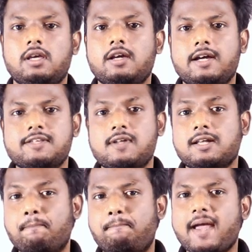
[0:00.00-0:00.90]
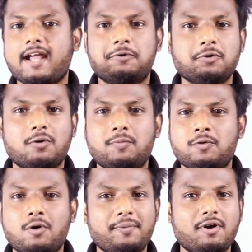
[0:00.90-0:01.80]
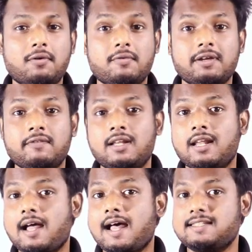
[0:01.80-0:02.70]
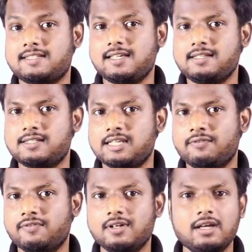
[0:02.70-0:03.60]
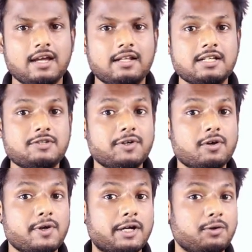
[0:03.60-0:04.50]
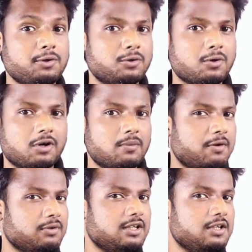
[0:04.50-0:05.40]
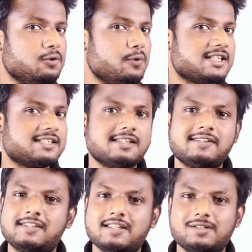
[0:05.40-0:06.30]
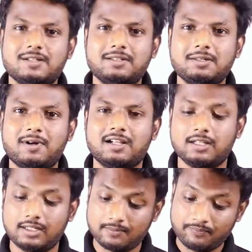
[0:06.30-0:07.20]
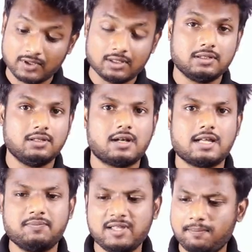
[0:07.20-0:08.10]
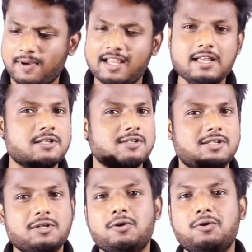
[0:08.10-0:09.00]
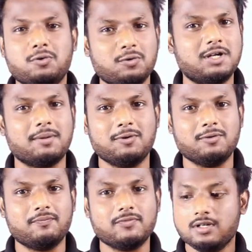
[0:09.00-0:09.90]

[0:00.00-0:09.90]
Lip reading: Hey guys, welcome back to Robu. Hope you're doing well and staying safe. In this video, we are going to talk about the newest sensation in the market, the Raspberry Pi 02W.